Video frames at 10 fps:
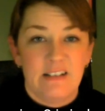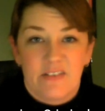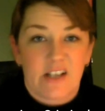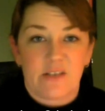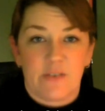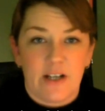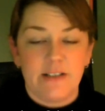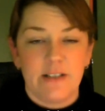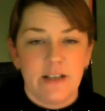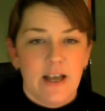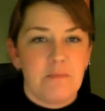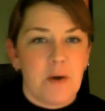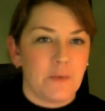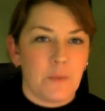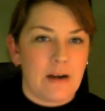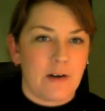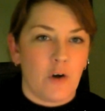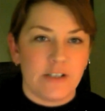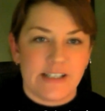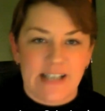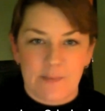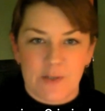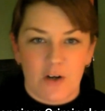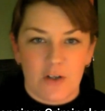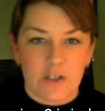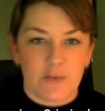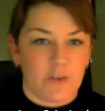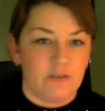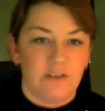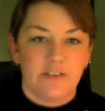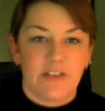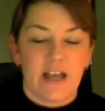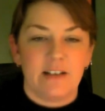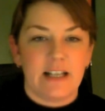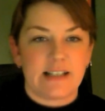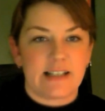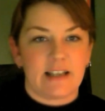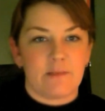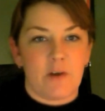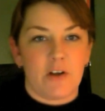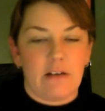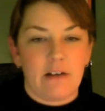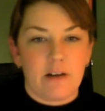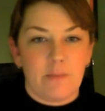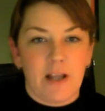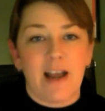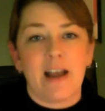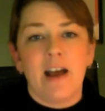That's fine. But where concepts are useful, then let's get them out there and apply.